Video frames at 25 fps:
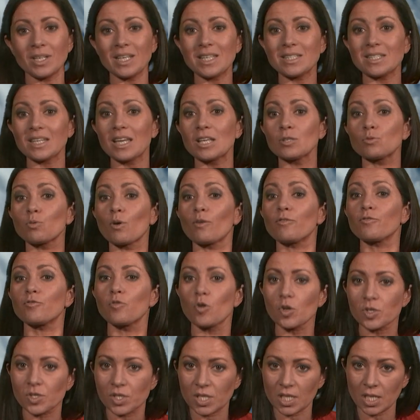leading into a
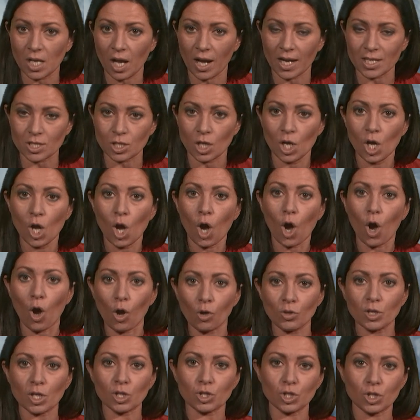frosty night
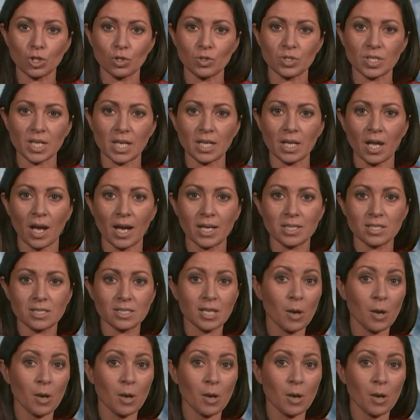on Tuesday night.